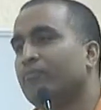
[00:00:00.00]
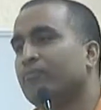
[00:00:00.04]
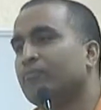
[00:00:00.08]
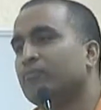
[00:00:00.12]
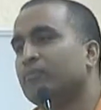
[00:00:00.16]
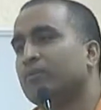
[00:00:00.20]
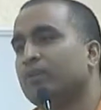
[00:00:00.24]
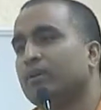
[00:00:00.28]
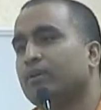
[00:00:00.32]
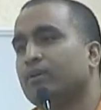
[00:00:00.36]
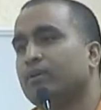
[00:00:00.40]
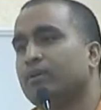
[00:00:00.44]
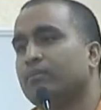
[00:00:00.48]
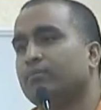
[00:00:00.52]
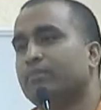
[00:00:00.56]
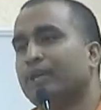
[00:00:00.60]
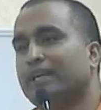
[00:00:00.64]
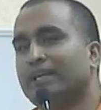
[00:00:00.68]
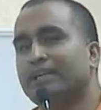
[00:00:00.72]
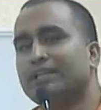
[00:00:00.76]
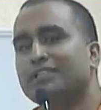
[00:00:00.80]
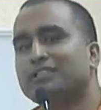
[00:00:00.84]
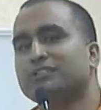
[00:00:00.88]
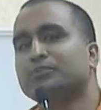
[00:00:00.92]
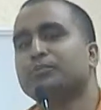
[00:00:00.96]
blood is
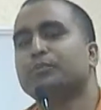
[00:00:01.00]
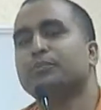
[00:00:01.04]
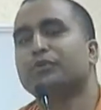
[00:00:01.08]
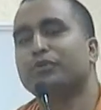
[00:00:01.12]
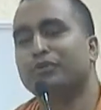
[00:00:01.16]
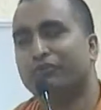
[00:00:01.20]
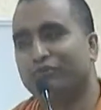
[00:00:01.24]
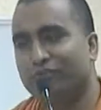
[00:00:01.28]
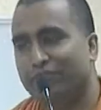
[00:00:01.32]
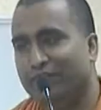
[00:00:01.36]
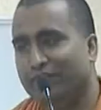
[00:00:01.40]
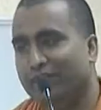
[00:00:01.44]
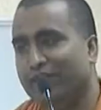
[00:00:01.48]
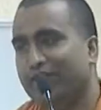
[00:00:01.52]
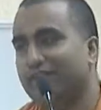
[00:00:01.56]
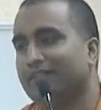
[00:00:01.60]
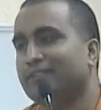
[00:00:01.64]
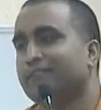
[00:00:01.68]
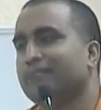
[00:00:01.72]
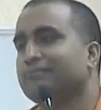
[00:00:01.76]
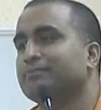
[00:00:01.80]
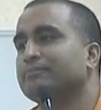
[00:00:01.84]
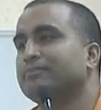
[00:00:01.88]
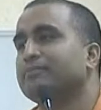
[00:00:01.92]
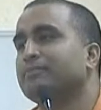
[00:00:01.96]
purified,
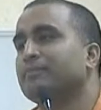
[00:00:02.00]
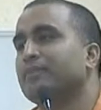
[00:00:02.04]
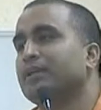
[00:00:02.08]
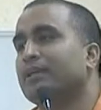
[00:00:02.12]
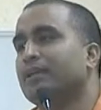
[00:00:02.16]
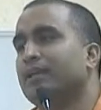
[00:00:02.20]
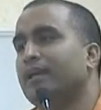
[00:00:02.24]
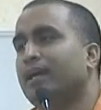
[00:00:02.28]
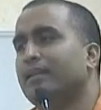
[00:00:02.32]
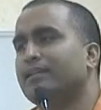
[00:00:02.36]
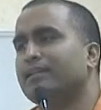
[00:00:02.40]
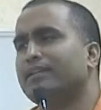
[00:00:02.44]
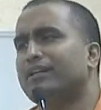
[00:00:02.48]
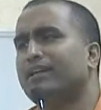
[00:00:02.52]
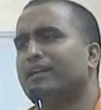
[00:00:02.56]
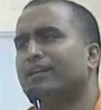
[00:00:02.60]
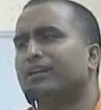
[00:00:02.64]
and there are